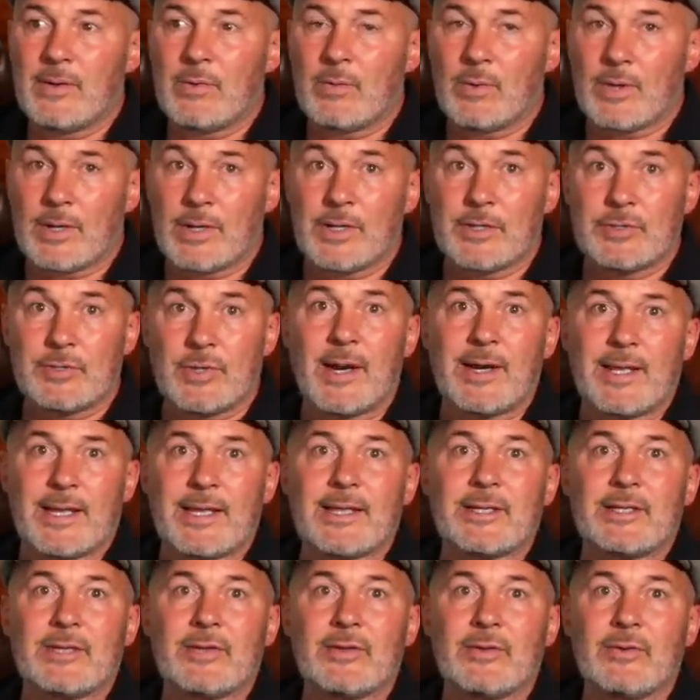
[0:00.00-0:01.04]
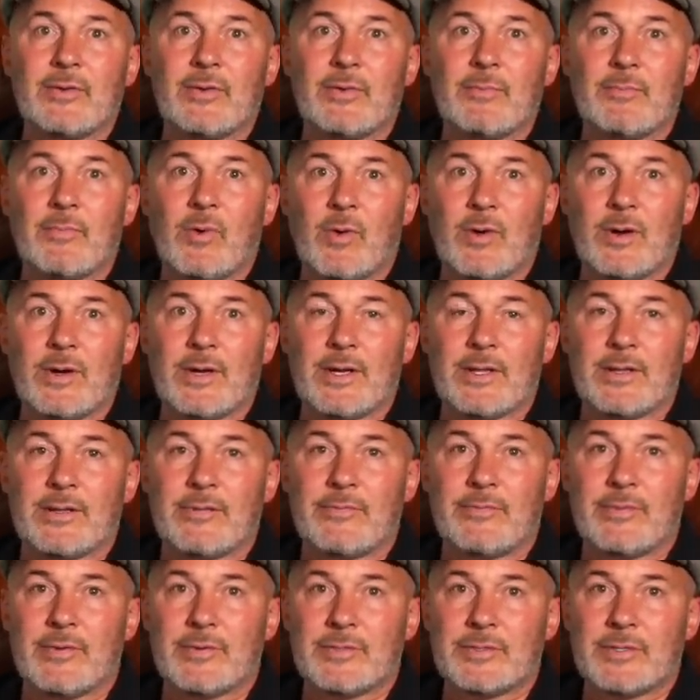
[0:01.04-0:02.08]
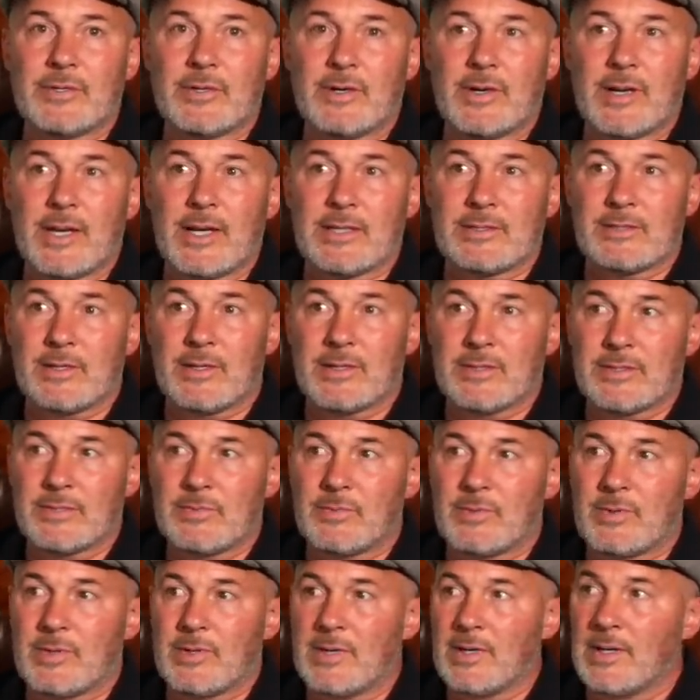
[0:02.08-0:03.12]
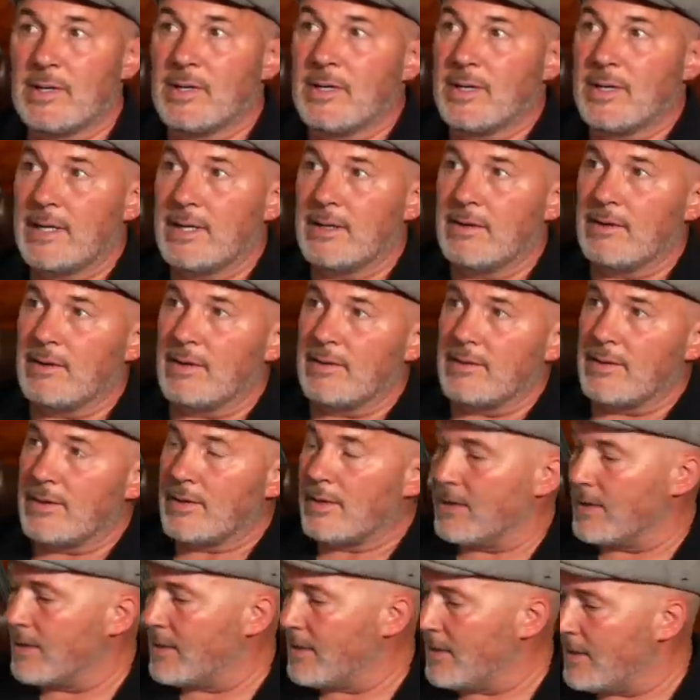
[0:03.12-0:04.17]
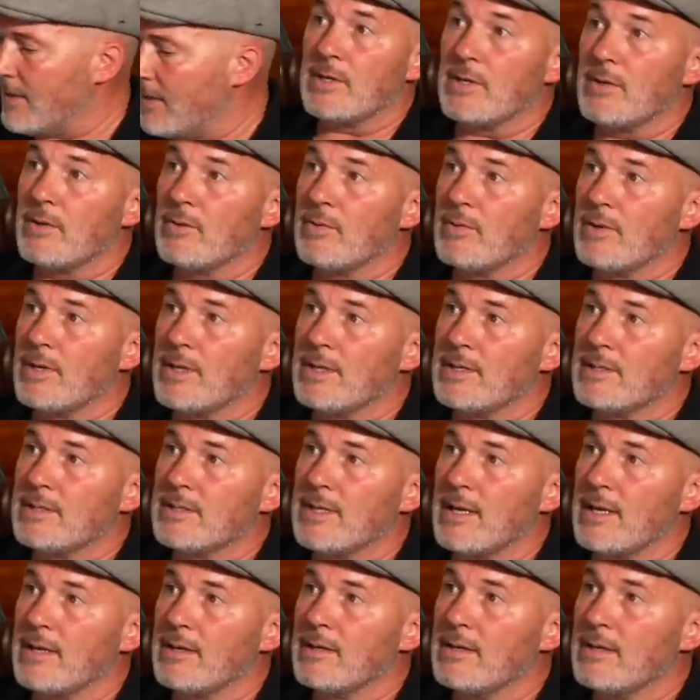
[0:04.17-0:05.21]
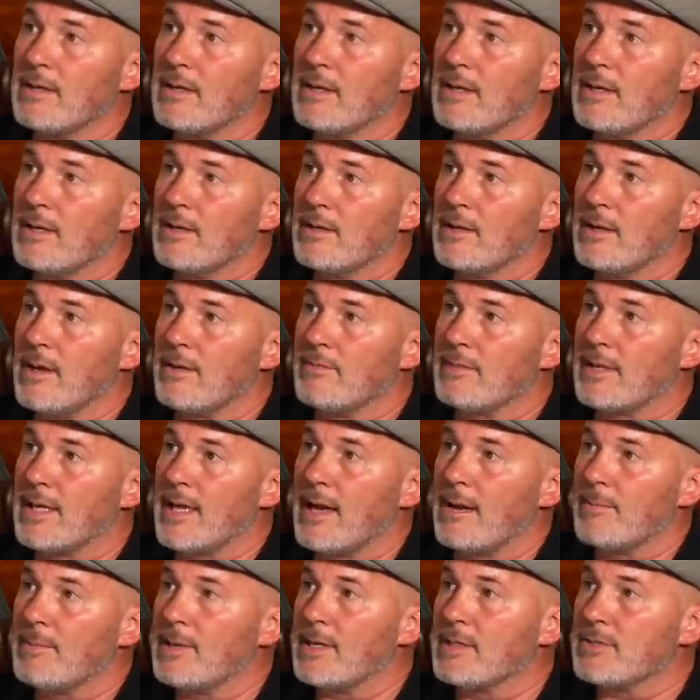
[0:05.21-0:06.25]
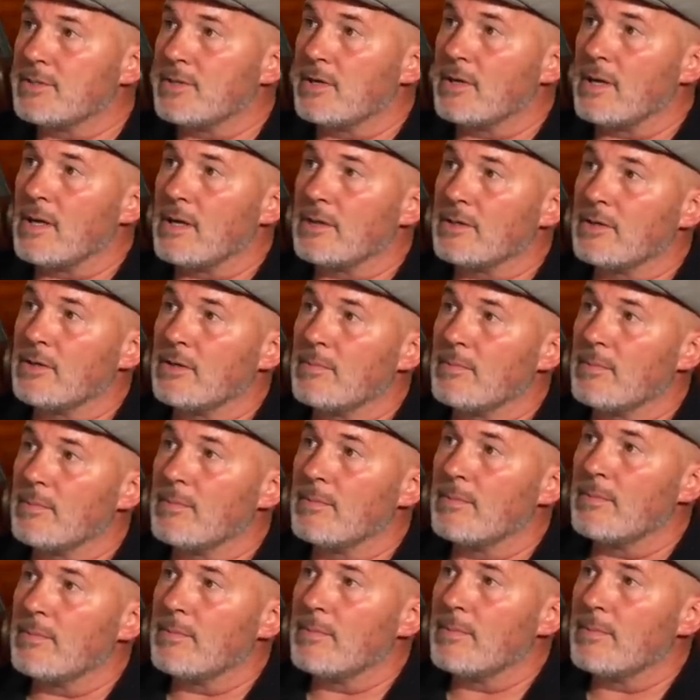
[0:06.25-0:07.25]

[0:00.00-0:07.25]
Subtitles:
we're going to try to get to more in the future as long as we're here on the continent. Do you intend to have a cabin as your long-term